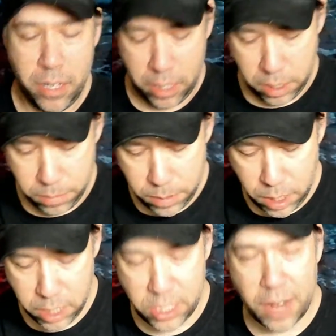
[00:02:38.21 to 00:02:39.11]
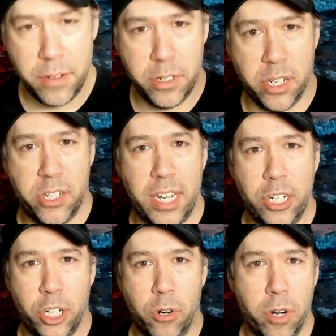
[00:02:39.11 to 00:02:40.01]
You, instead of using an
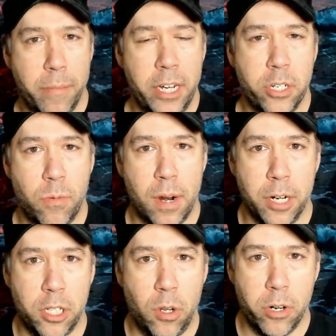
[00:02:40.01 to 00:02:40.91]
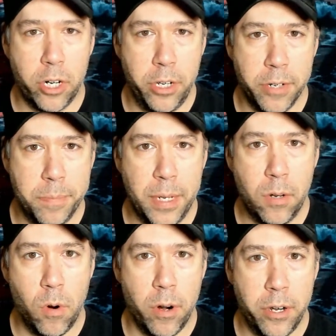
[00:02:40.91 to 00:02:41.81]
extension cord, you may just want a much longer USB
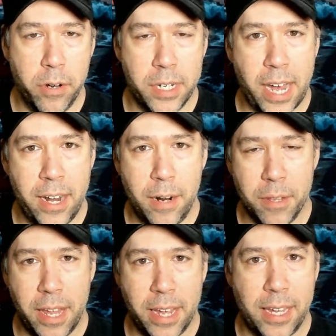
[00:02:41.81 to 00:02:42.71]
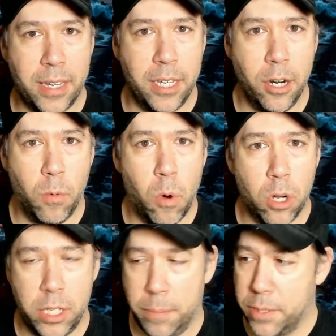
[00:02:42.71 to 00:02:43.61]
cord. and You could tie it up with like you know wall
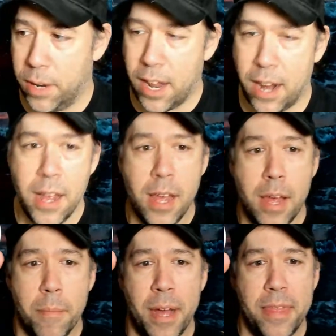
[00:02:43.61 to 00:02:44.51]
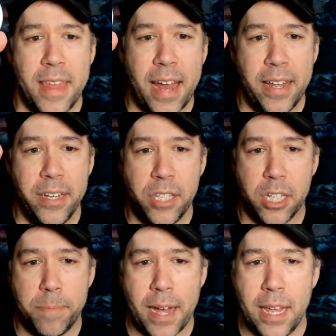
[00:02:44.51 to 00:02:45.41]
clips and whatnot. But that is the
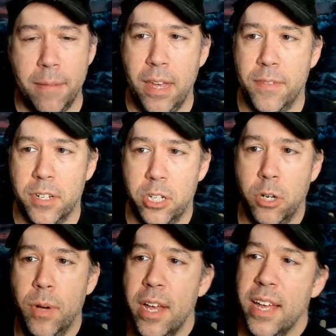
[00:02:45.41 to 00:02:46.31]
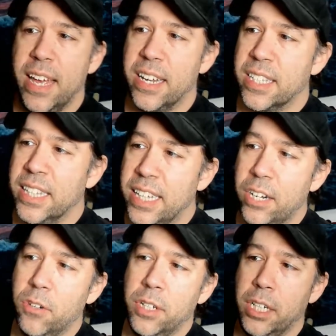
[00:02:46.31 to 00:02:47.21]
SpotCam EVA 2. It is
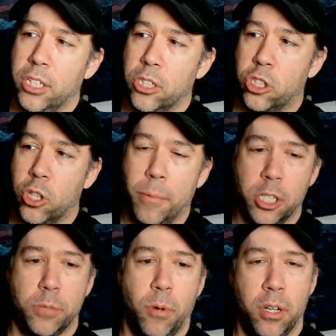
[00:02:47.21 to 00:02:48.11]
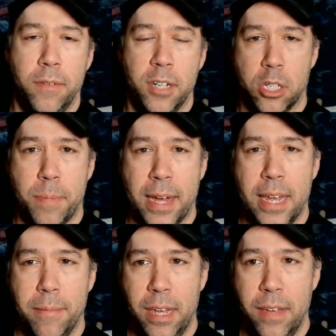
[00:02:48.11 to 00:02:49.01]
literally so much smaller than the original
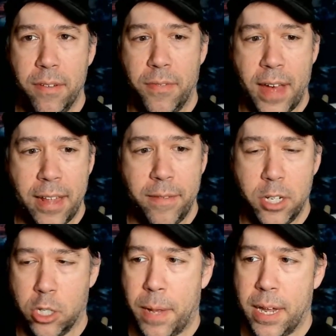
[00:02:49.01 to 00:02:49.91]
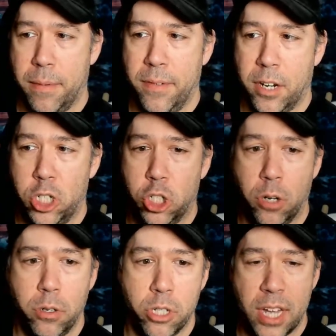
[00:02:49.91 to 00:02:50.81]
SpotCam EVA. If I had the original SpotCam EVA, I'd show
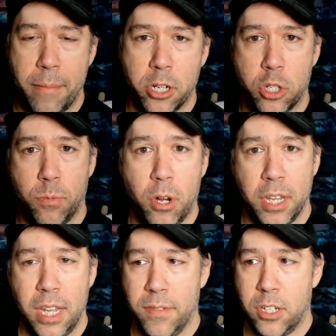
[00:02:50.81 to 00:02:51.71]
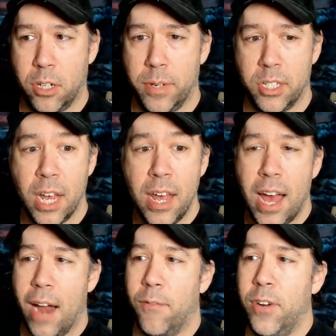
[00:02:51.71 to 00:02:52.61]
you just how much smaller the EVA 2 is.
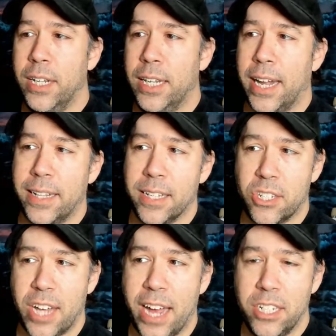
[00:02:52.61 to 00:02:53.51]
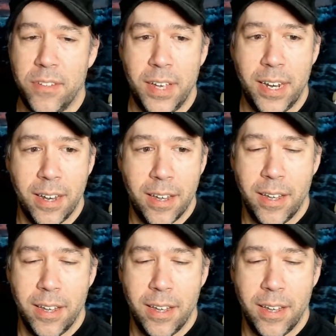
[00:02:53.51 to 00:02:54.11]
I really like the size of it.